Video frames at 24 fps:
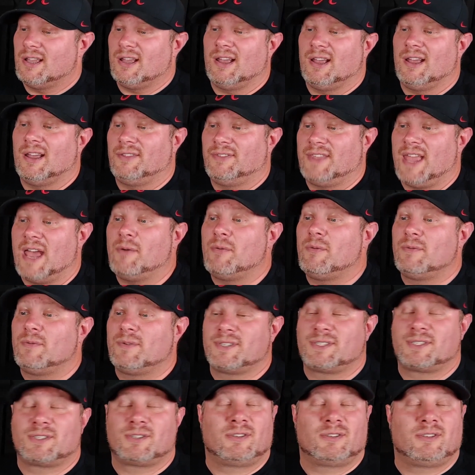Uh, that one
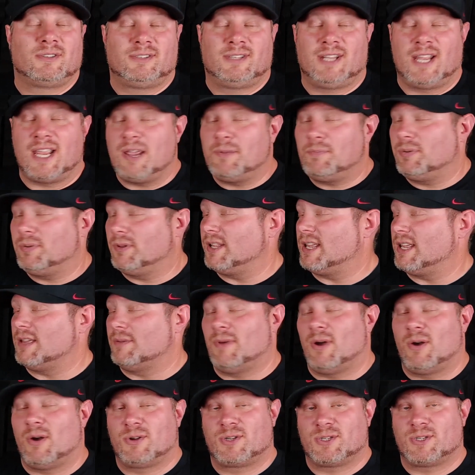was deeply
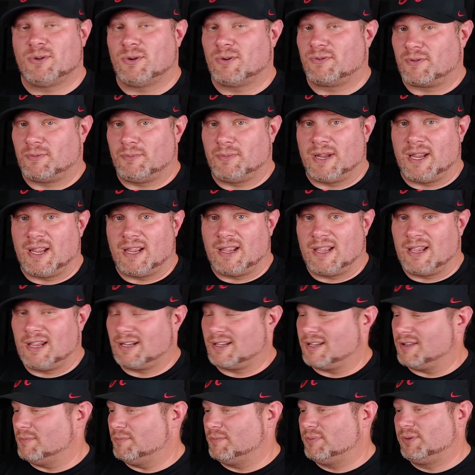emotional for me.
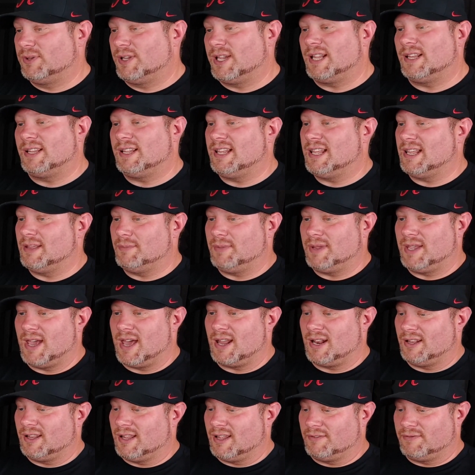It completely hit me
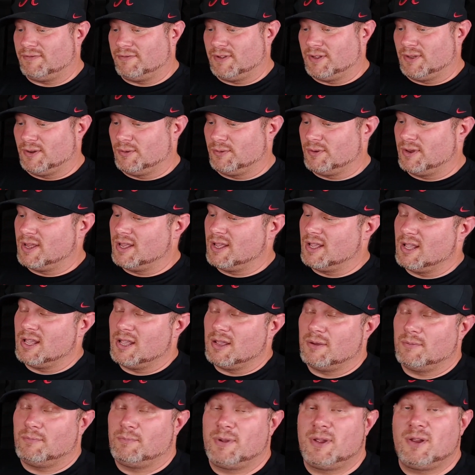out of left field.
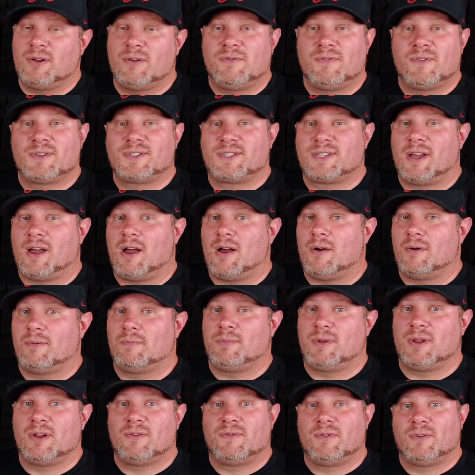Beautiful
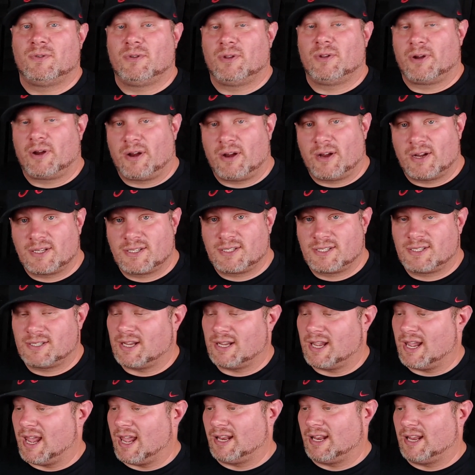song, beautiful
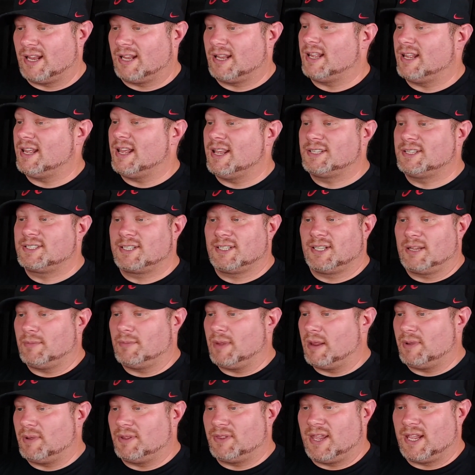lyrics, and it instantly
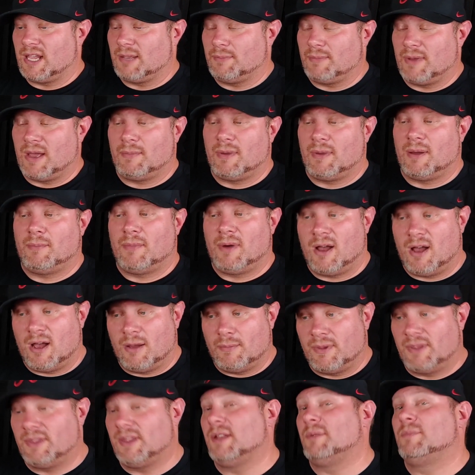made me think about my
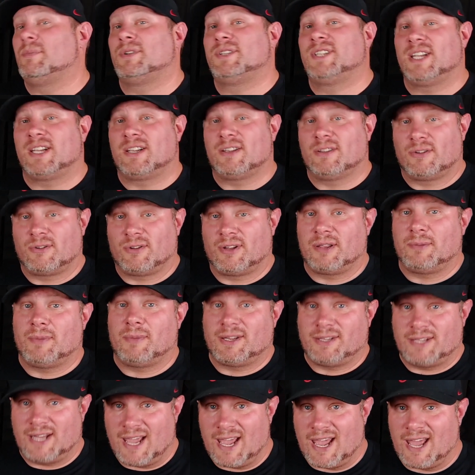mom, and then particularly
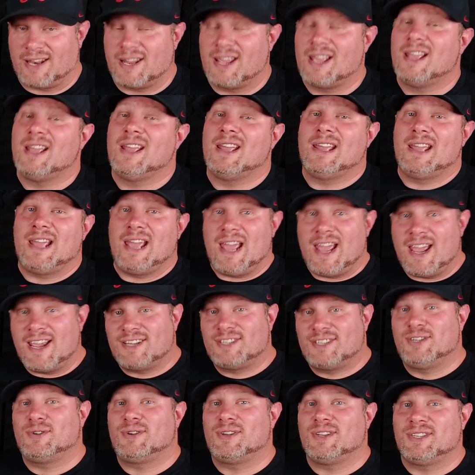my dad,
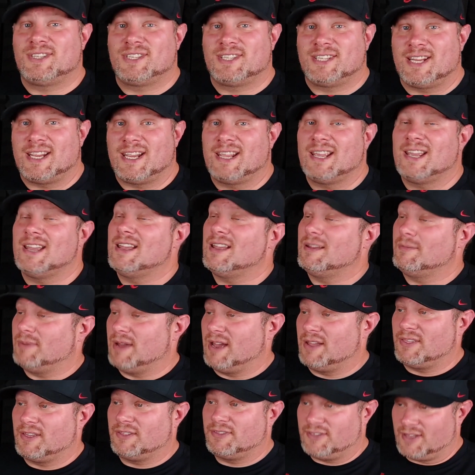as you can see
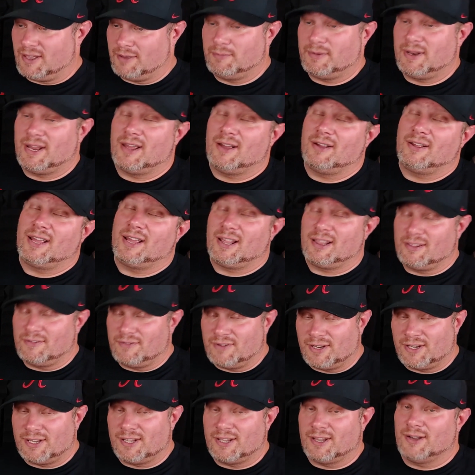by the thumbnail in
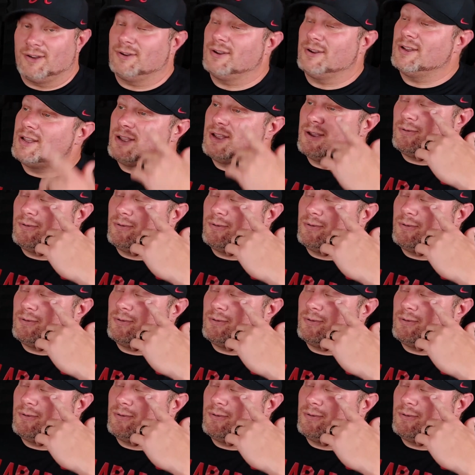the video